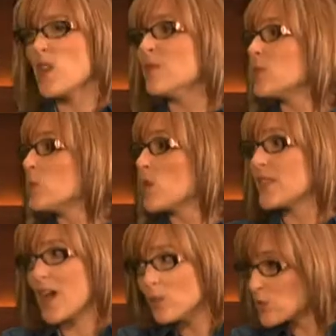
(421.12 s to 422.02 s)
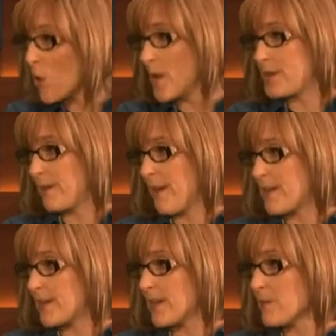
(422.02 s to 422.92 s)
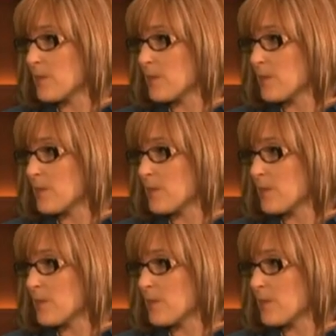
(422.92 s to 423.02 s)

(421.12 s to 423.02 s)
even without going to Canada,